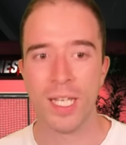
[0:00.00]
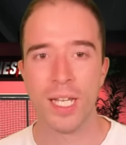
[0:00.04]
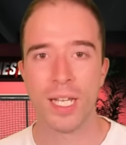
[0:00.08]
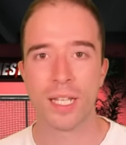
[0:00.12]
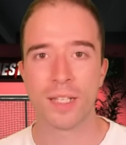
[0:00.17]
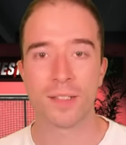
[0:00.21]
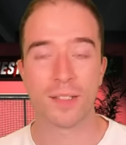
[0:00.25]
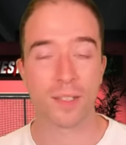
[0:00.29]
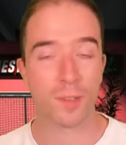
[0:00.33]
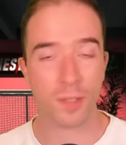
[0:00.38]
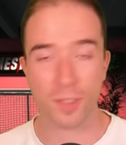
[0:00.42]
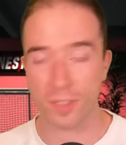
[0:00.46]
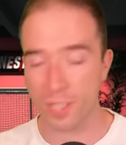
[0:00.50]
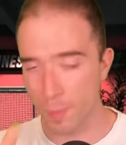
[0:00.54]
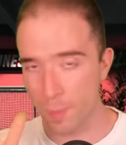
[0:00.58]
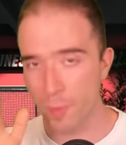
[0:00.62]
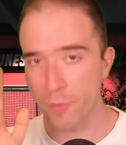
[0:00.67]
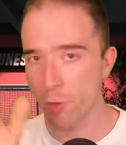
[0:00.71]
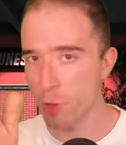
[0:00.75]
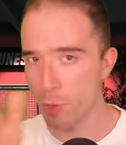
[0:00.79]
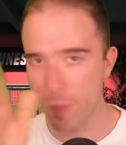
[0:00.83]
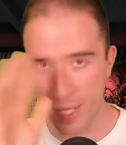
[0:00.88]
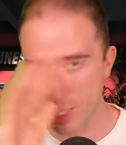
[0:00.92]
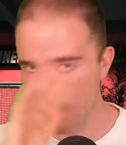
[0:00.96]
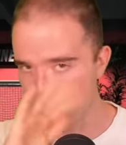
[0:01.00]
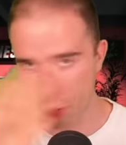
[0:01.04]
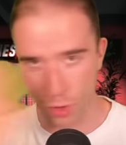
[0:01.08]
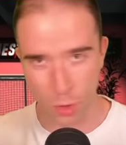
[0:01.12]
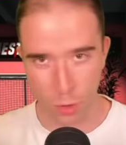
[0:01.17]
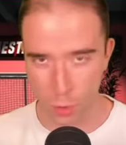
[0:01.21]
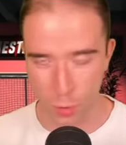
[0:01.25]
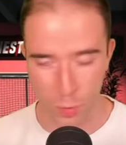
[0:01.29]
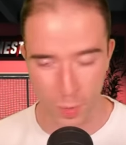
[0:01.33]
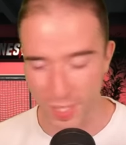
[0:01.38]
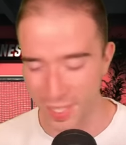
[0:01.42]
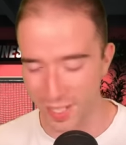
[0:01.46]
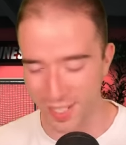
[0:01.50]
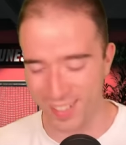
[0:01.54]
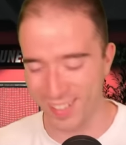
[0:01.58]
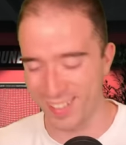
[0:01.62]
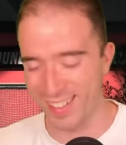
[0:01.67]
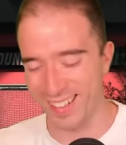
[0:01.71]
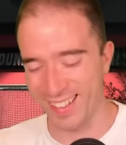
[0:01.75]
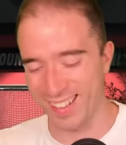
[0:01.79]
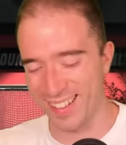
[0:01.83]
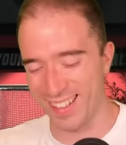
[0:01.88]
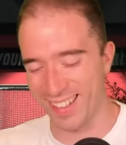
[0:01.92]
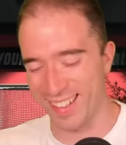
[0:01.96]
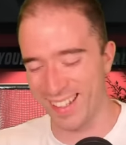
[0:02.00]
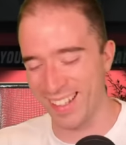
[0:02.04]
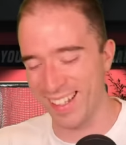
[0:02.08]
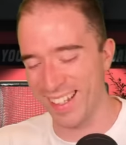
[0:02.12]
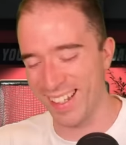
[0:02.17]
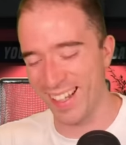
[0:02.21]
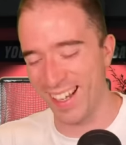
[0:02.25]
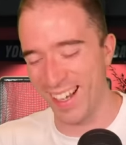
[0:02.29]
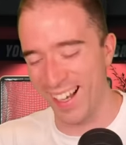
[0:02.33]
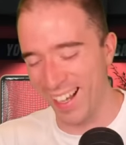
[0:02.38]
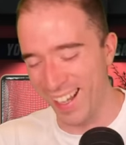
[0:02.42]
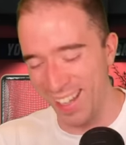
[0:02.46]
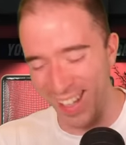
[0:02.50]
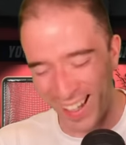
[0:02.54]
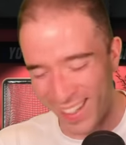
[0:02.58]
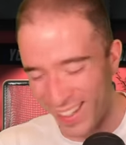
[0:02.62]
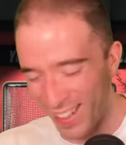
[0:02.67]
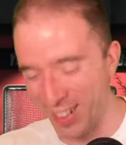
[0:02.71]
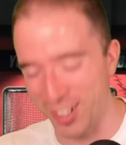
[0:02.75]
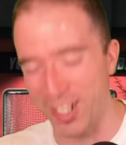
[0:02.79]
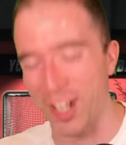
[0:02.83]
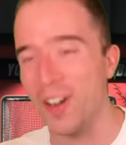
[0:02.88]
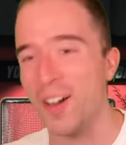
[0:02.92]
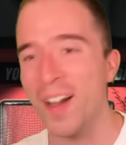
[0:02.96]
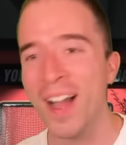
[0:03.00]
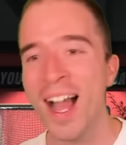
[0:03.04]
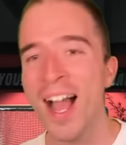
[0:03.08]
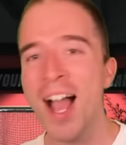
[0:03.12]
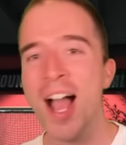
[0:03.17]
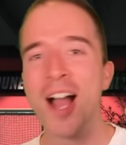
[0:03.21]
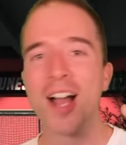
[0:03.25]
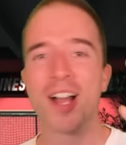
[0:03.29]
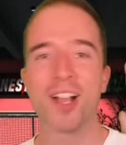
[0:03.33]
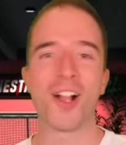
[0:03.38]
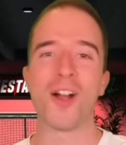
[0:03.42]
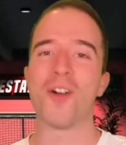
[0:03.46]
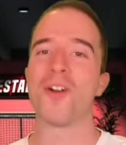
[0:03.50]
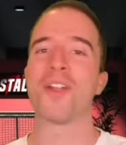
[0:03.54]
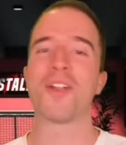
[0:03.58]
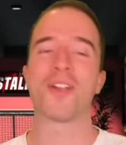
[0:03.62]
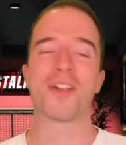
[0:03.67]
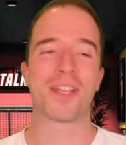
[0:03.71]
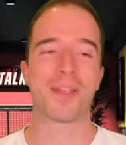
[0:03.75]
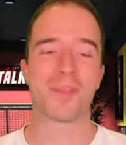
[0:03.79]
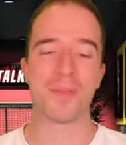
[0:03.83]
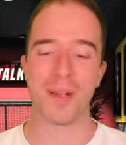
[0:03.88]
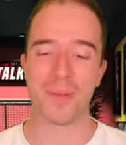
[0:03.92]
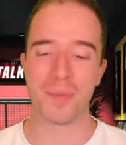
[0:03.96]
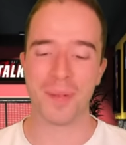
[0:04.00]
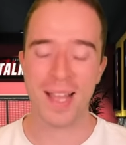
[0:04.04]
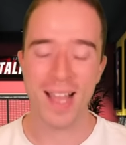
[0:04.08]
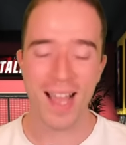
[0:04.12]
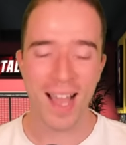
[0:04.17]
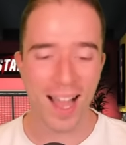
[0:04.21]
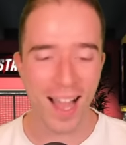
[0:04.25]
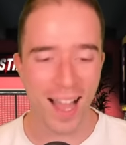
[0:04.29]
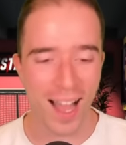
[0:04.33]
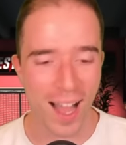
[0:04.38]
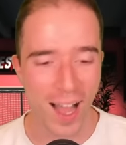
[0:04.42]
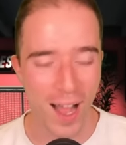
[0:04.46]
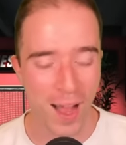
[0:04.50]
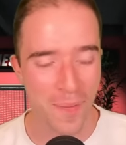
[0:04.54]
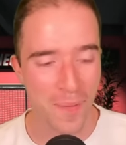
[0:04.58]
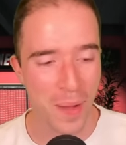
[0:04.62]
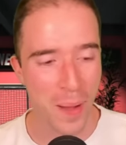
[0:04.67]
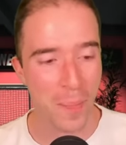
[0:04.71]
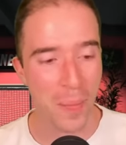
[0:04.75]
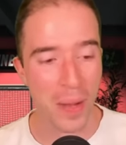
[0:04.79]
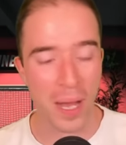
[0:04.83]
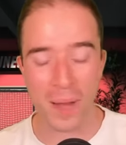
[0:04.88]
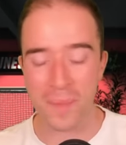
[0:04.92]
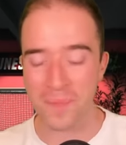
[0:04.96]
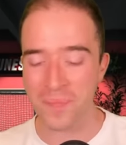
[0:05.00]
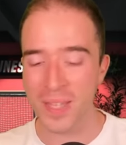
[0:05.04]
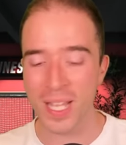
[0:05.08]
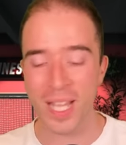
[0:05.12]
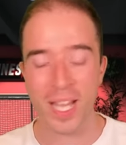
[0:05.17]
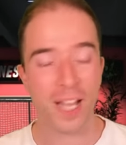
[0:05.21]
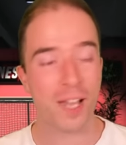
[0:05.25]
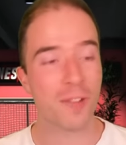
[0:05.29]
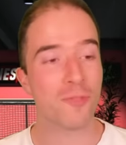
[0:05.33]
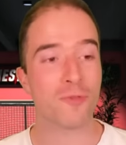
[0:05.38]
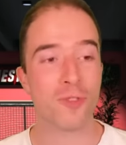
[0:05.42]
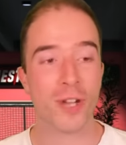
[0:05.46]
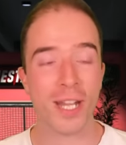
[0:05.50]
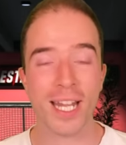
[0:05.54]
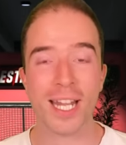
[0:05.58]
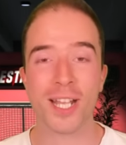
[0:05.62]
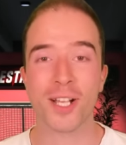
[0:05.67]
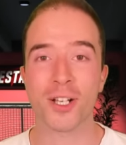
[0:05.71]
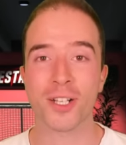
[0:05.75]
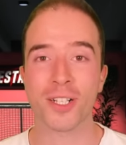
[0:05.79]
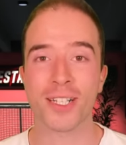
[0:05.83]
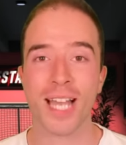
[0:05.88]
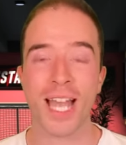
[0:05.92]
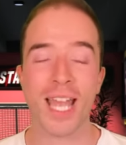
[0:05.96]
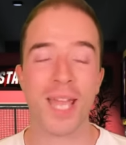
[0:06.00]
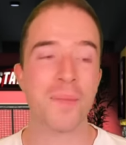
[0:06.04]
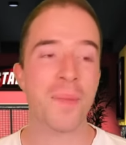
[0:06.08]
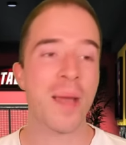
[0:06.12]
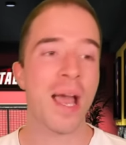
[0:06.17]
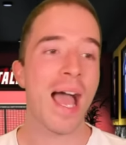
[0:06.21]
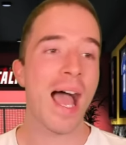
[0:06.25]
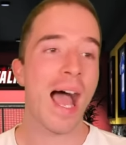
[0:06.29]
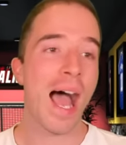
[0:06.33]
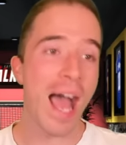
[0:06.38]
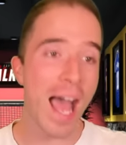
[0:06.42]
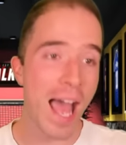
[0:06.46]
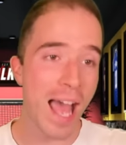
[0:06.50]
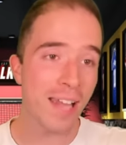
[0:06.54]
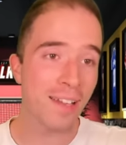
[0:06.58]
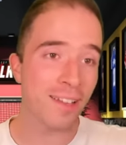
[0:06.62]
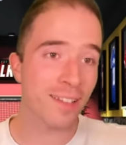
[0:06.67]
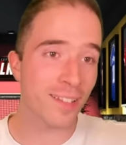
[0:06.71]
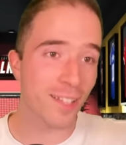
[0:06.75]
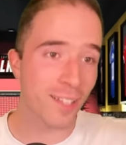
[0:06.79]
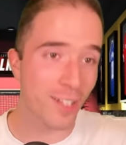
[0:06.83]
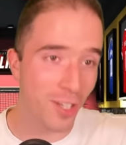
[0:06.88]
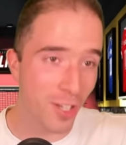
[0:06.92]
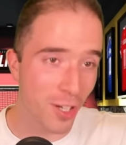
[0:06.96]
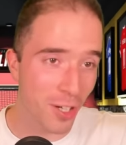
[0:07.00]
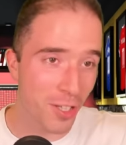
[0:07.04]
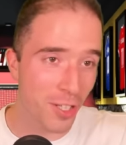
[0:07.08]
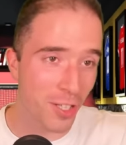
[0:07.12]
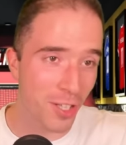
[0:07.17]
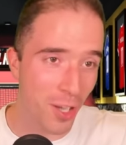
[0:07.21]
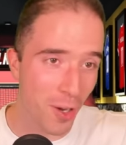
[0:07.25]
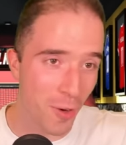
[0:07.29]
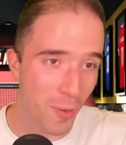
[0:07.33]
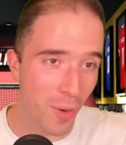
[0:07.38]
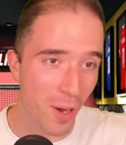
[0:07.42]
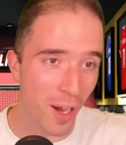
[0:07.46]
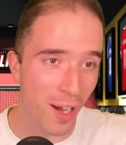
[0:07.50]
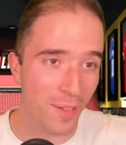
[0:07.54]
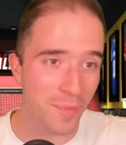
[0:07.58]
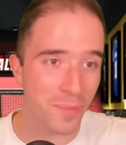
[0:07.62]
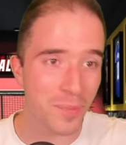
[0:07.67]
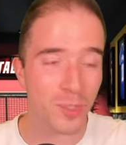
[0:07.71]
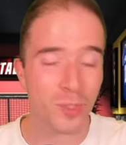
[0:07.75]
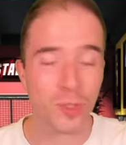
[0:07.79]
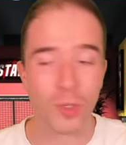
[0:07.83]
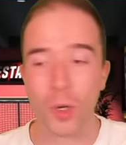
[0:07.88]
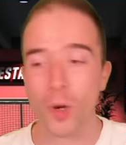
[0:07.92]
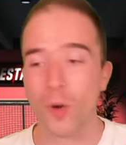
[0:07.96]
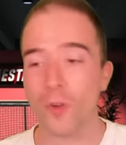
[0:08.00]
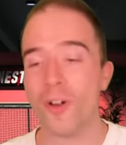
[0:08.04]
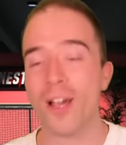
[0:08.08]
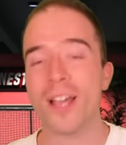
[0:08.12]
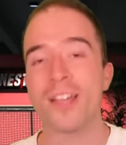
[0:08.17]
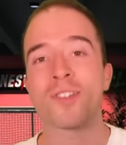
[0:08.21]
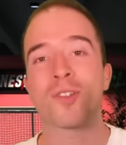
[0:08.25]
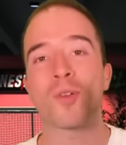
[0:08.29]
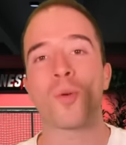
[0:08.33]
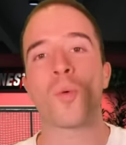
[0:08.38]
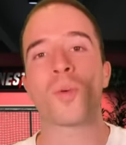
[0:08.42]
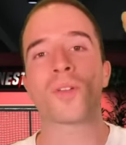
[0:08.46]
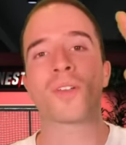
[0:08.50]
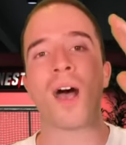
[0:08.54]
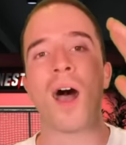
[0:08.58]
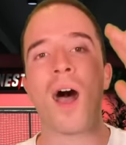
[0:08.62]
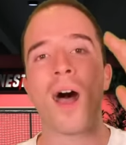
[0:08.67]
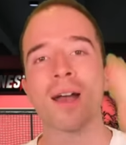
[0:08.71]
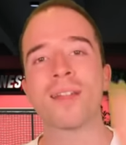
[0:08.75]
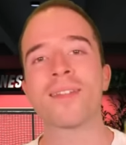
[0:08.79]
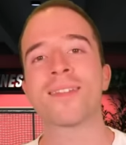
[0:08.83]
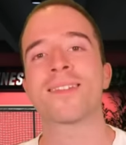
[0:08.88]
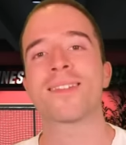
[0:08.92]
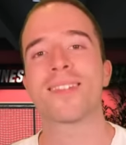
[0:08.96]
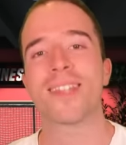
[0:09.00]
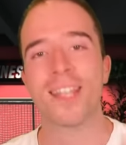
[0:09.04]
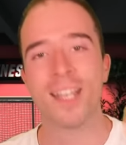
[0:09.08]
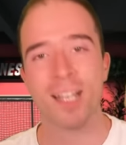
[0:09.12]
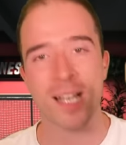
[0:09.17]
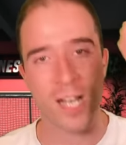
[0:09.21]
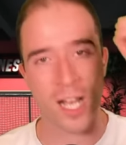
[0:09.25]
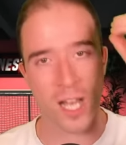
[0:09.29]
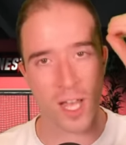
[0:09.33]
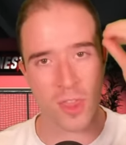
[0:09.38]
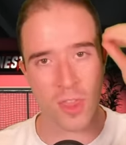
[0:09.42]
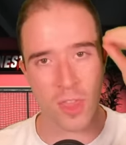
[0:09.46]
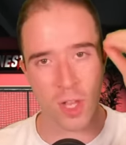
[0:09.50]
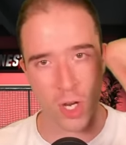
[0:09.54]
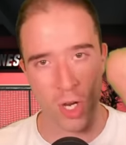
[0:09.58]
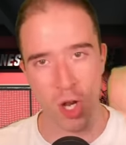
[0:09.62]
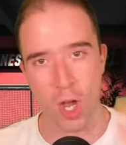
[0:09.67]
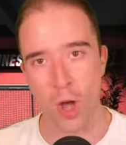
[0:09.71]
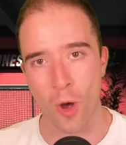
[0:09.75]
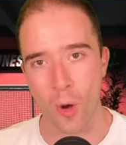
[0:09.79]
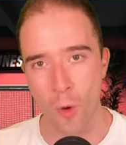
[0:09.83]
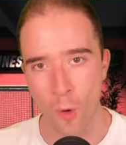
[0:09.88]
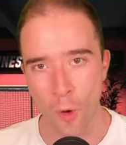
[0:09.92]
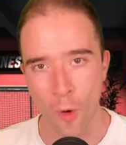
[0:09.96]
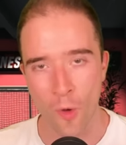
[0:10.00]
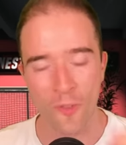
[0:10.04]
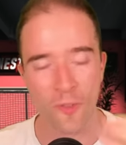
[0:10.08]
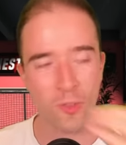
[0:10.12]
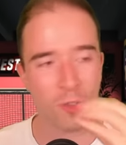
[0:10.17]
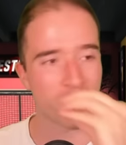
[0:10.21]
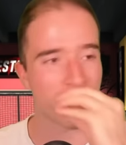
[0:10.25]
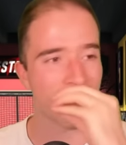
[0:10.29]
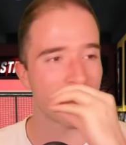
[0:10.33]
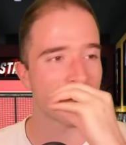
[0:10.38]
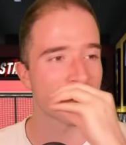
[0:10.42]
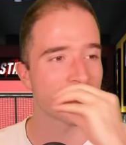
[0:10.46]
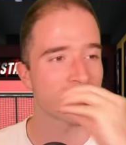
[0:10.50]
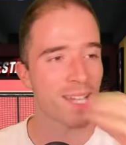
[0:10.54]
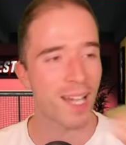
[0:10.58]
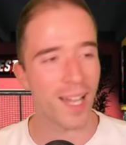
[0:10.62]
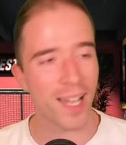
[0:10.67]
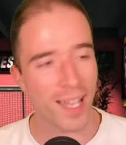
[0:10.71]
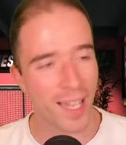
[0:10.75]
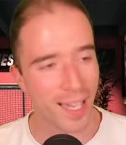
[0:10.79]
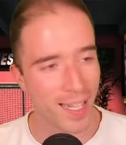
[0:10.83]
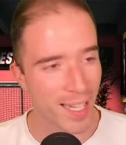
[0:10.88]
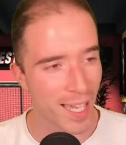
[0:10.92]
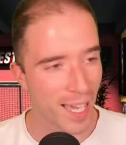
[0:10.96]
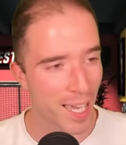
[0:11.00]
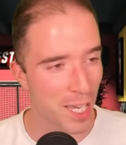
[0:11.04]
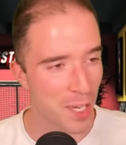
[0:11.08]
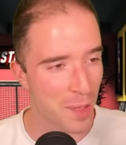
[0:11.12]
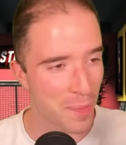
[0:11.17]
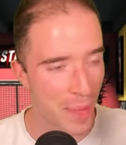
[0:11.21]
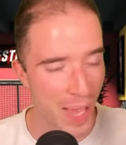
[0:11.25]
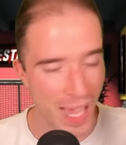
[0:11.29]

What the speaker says: Some of you may not know who he is. go and look him up. But really good game. And look, you know what? Torres was hunting the goal for the entire game.